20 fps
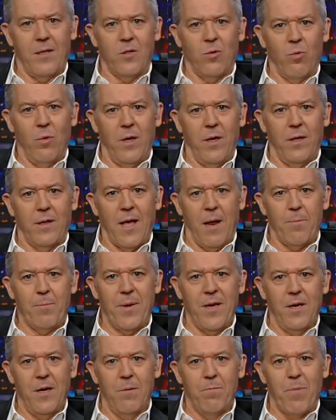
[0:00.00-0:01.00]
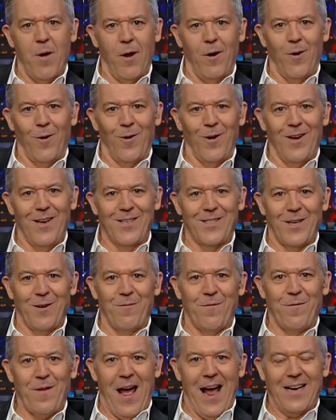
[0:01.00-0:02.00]
tweeted that peanut butter is, in
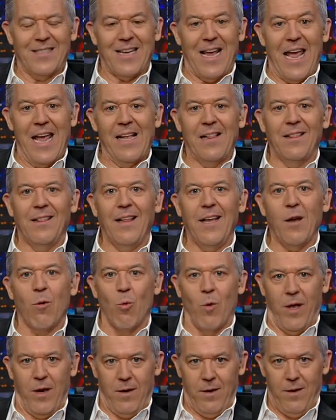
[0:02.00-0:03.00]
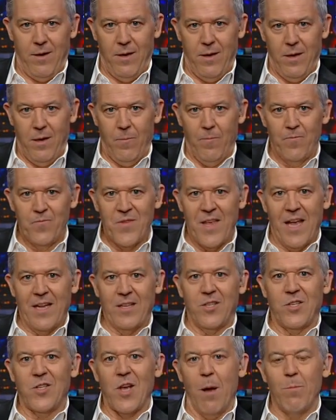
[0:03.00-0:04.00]
fact, a liquid and
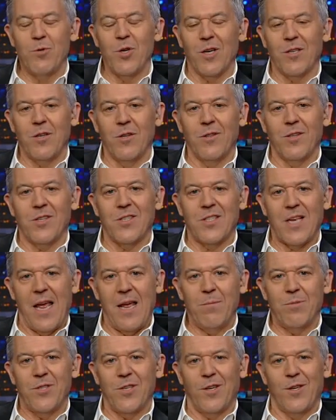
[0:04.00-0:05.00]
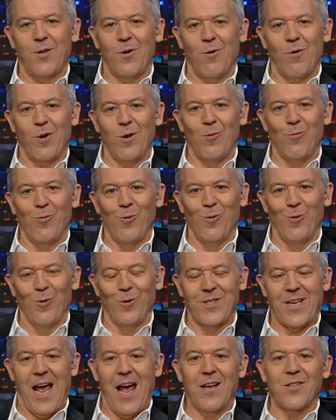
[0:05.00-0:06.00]
subject to the same security
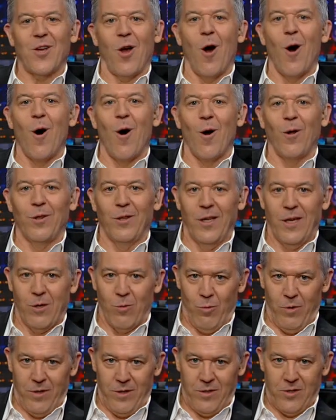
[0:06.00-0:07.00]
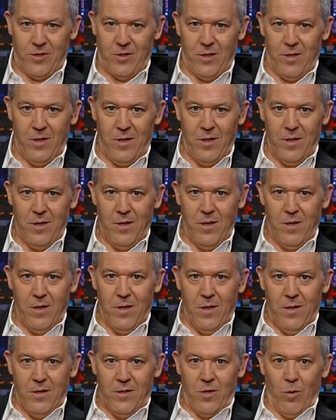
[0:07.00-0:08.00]
rules as all liquids.
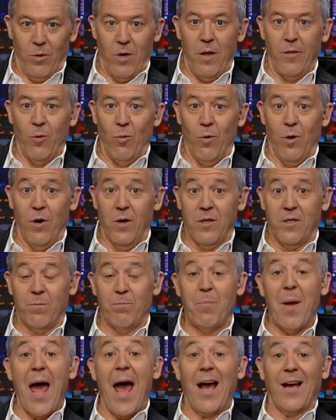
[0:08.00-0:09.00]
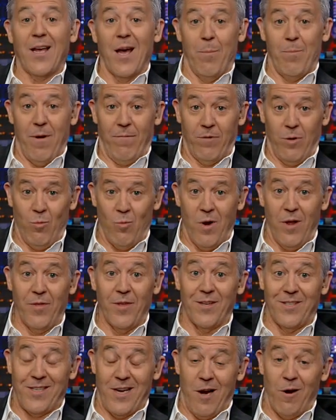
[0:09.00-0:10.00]
So, in other words, pack up, everyone. The
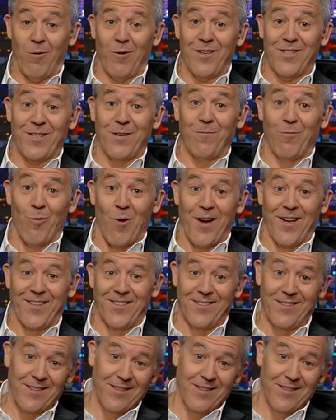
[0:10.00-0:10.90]
terrorists have won.